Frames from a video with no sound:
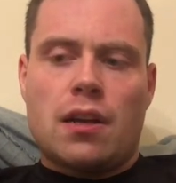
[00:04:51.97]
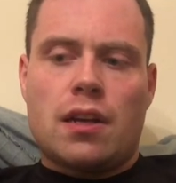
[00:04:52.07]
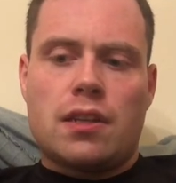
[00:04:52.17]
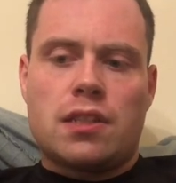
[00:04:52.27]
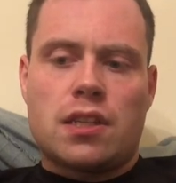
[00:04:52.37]

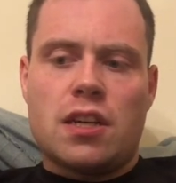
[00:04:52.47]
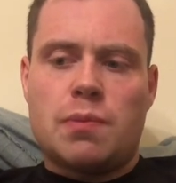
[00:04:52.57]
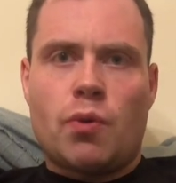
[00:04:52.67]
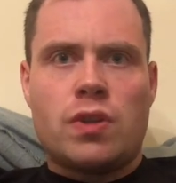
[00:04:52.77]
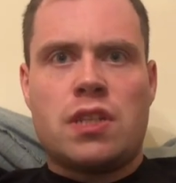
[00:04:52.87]
Sky
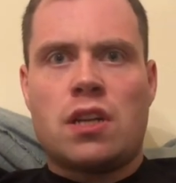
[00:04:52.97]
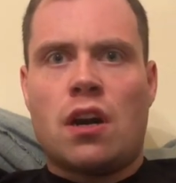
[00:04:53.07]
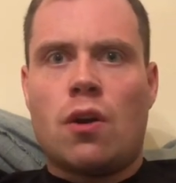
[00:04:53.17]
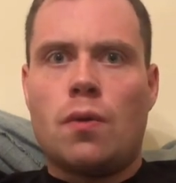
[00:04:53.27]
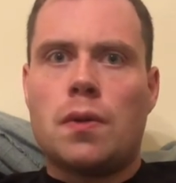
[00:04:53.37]
Sports as a
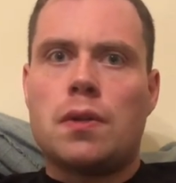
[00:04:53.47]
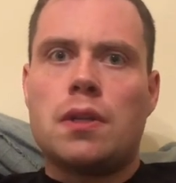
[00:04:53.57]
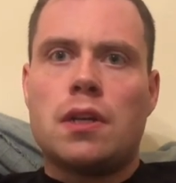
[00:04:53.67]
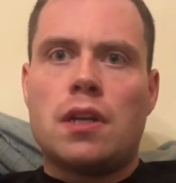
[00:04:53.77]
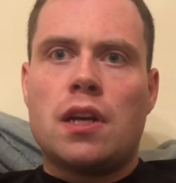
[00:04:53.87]

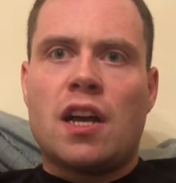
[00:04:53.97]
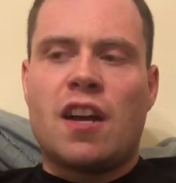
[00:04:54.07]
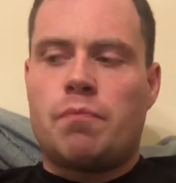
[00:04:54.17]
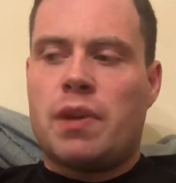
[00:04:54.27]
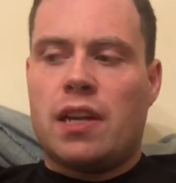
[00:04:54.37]
whole
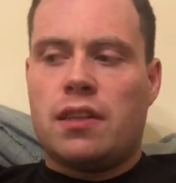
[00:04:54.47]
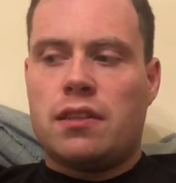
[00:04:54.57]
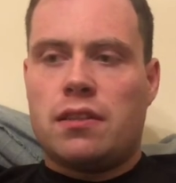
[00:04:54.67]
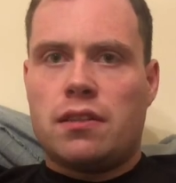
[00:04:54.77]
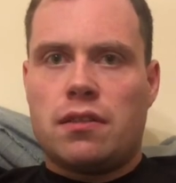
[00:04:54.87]
have
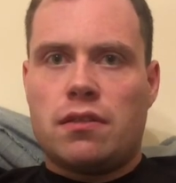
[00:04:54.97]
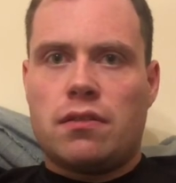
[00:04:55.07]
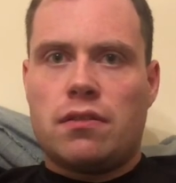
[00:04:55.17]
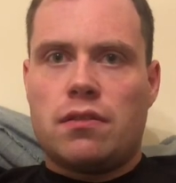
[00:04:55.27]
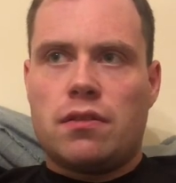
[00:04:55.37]
been
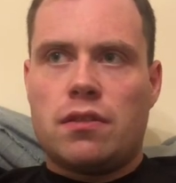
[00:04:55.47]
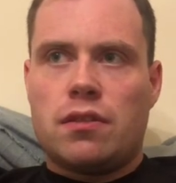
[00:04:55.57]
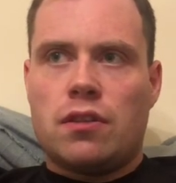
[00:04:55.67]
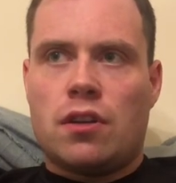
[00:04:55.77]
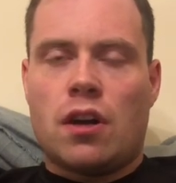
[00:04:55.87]

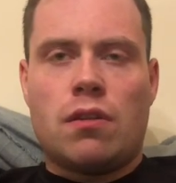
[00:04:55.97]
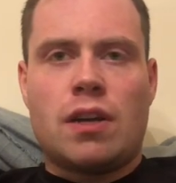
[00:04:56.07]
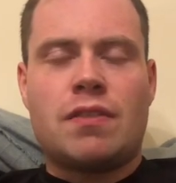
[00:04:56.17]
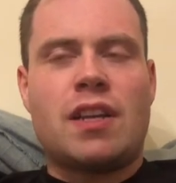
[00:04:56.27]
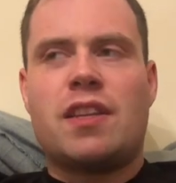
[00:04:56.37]

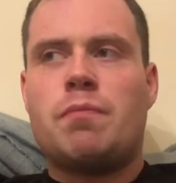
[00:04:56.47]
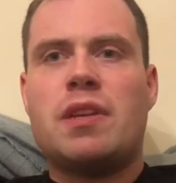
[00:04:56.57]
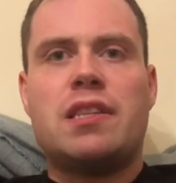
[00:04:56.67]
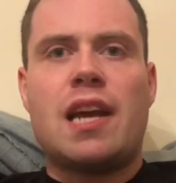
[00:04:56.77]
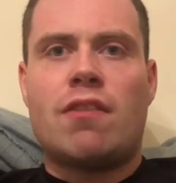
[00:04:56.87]
they've
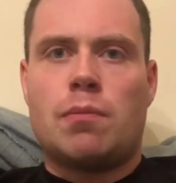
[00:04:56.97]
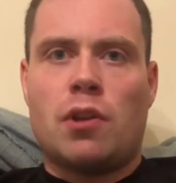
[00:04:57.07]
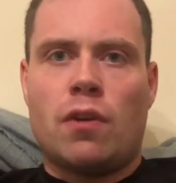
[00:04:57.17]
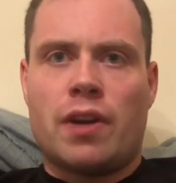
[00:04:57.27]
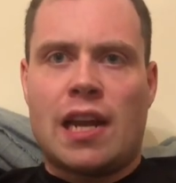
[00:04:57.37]
been
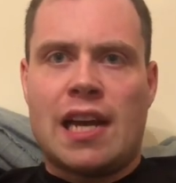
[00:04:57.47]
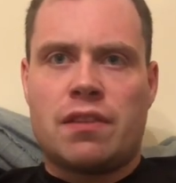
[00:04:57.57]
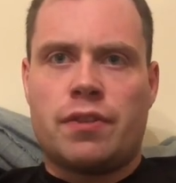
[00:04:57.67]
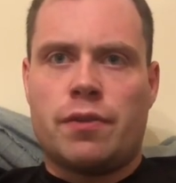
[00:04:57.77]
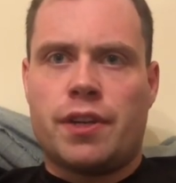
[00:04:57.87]
terrible over the
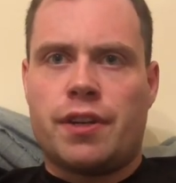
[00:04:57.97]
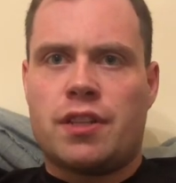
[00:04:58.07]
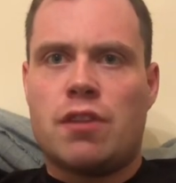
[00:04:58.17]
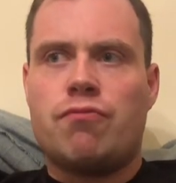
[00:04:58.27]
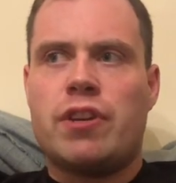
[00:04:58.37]
last few years.
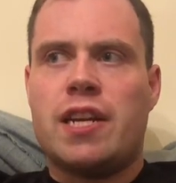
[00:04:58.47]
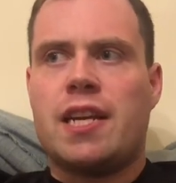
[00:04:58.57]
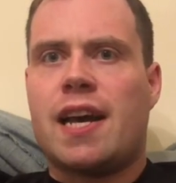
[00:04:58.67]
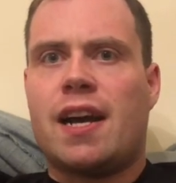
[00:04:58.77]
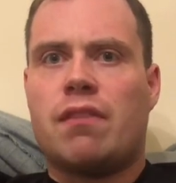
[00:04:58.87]
They
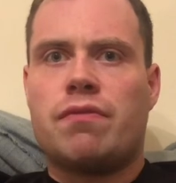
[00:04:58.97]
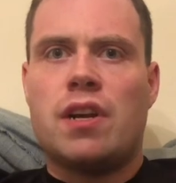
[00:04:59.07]
really have.